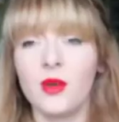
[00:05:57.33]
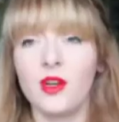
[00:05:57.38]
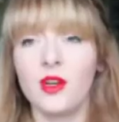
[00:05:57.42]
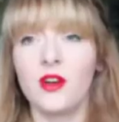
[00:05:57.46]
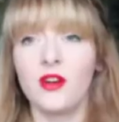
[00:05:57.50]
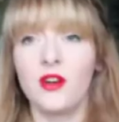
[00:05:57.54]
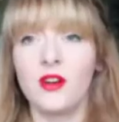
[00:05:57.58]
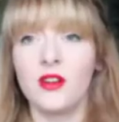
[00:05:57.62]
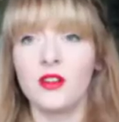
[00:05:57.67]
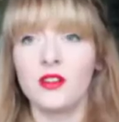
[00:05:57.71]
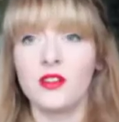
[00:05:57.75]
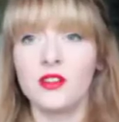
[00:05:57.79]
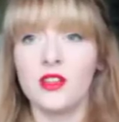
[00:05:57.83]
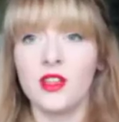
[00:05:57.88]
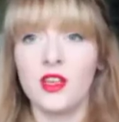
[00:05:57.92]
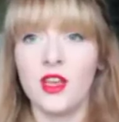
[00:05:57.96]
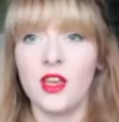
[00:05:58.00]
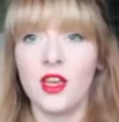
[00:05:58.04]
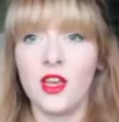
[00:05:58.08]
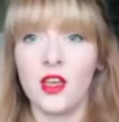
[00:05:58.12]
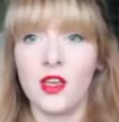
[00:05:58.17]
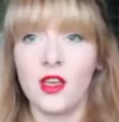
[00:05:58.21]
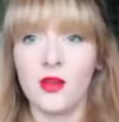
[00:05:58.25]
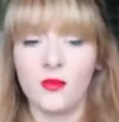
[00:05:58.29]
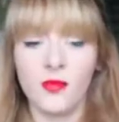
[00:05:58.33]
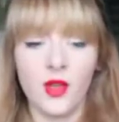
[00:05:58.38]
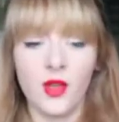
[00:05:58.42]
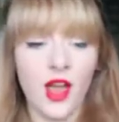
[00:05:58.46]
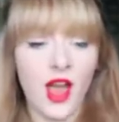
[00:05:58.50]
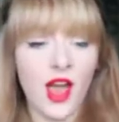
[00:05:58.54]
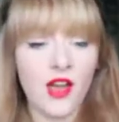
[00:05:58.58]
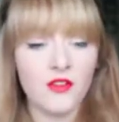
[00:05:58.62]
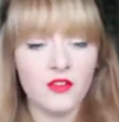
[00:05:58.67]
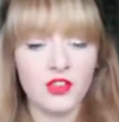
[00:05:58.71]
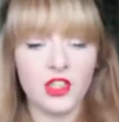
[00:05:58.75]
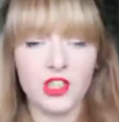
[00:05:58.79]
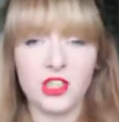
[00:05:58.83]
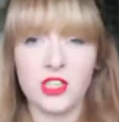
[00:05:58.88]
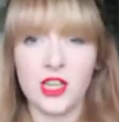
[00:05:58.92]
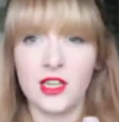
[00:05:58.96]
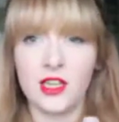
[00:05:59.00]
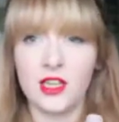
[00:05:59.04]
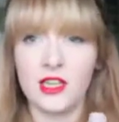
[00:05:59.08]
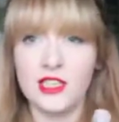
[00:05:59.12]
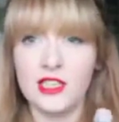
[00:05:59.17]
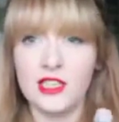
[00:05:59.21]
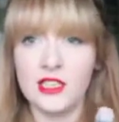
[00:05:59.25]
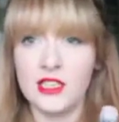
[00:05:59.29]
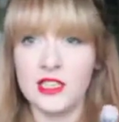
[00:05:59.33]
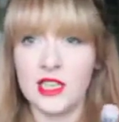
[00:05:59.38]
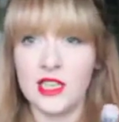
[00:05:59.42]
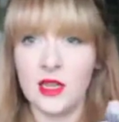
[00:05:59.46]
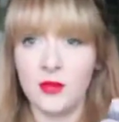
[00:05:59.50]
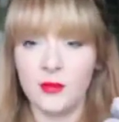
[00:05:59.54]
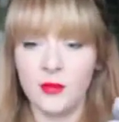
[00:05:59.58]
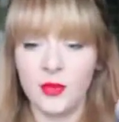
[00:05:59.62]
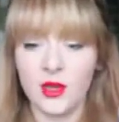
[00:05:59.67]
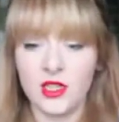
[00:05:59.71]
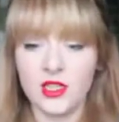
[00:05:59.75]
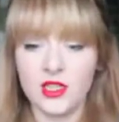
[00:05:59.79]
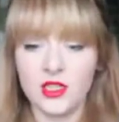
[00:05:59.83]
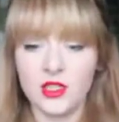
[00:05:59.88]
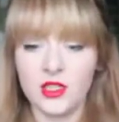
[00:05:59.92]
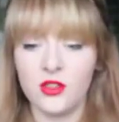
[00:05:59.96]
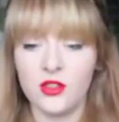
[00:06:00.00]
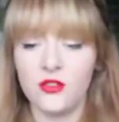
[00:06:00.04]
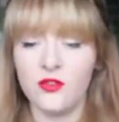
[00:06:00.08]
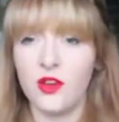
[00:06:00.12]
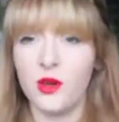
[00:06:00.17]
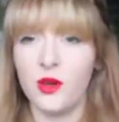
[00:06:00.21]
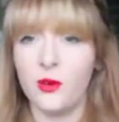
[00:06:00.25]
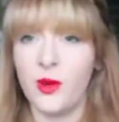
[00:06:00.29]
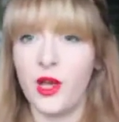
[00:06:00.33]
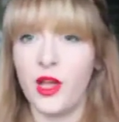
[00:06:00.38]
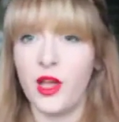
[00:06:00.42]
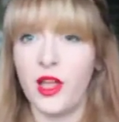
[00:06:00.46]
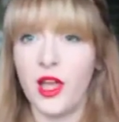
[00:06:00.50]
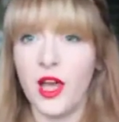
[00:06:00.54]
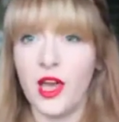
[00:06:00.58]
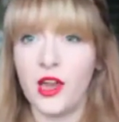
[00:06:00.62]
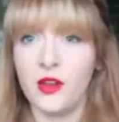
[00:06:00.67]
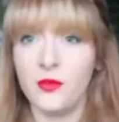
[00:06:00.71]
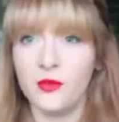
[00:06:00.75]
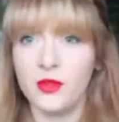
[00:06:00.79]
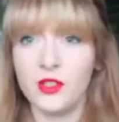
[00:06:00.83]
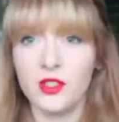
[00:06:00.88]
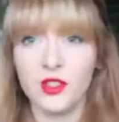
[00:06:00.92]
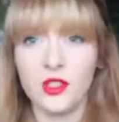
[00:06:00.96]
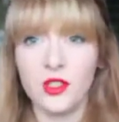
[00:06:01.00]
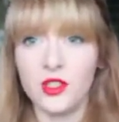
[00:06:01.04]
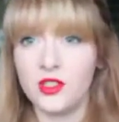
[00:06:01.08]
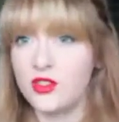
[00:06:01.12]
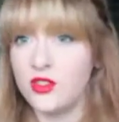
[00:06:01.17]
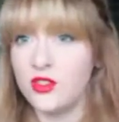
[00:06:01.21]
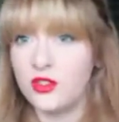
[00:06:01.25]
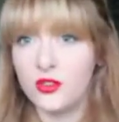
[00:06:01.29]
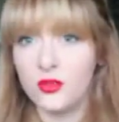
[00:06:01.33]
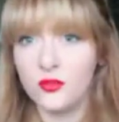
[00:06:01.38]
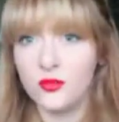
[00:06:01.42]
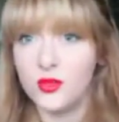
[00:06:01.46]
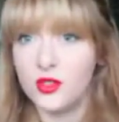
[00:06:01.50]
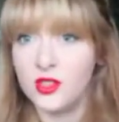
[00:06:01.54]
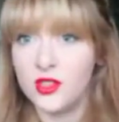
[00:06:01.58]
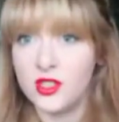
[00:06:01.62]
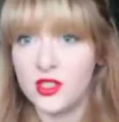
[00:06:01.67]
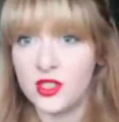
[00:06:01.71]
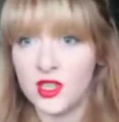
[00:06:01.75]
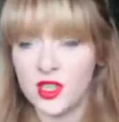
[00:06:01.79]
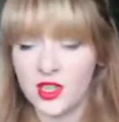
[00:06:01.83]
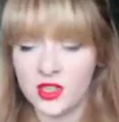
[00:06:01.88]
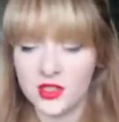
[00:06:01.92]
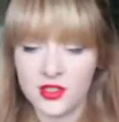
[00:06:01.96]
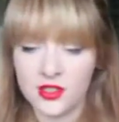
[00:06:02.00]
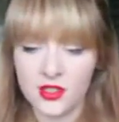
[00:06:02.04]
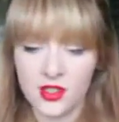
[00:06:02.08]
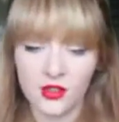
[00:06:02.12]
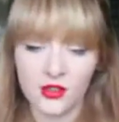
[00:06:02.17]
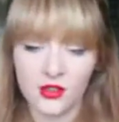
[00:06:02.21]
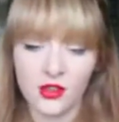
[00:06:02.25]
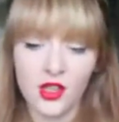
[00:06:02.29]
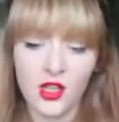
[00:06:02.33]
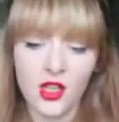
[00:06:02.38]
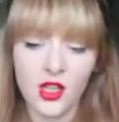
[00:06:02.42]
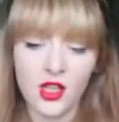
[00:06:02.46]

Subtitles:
because I have just had cleaning day, but I didn't do them very well, and I've been doing these 100 beauty days, so